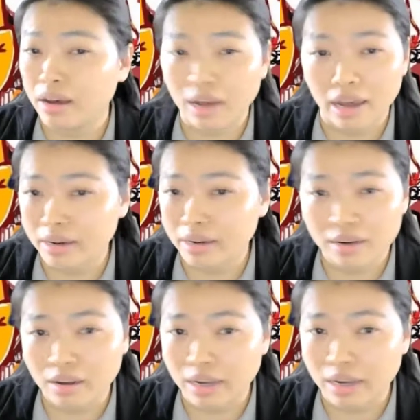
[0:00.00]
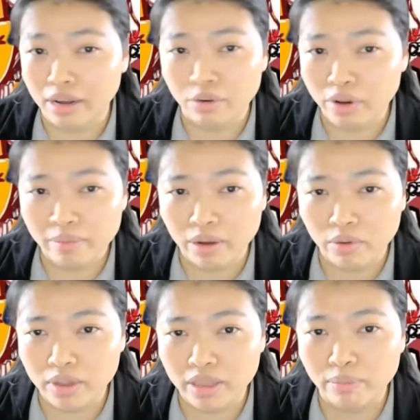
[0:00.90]
I did not get agreement
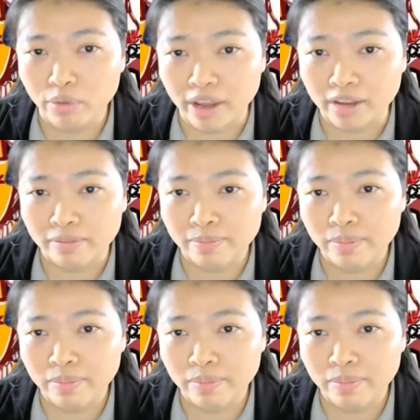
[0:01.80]
with the brand.